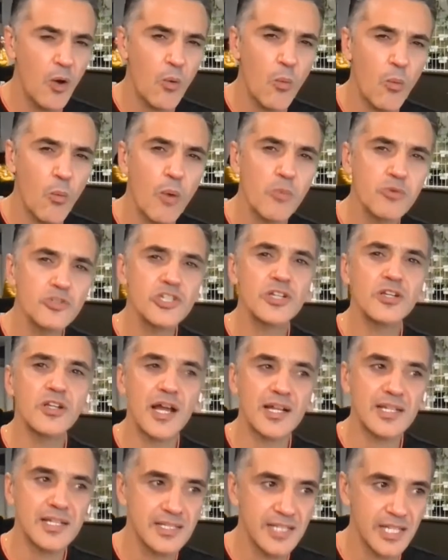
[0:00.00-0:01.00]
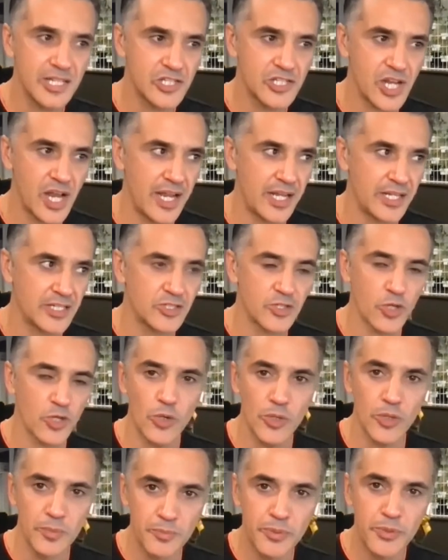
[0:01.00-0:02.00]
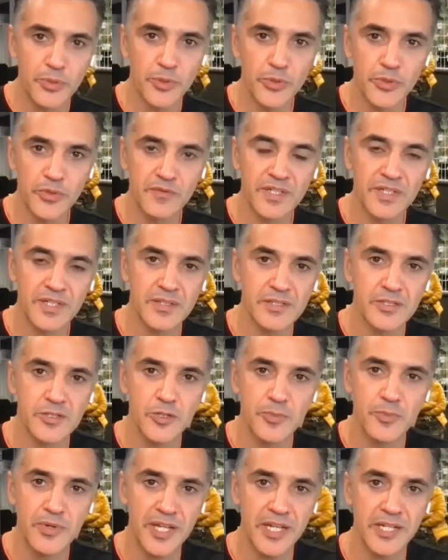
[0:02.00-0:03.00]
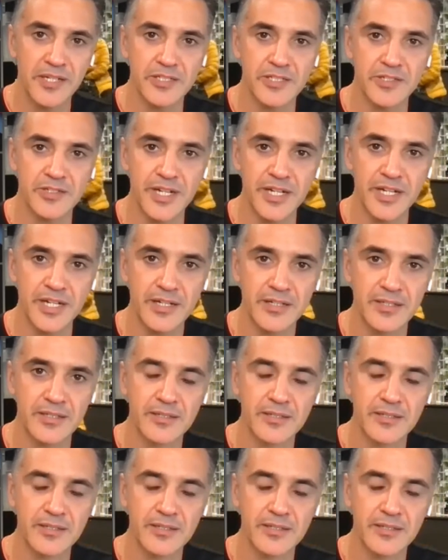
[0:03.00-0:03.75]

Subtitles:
What would you like to see changed or improved in the super industry?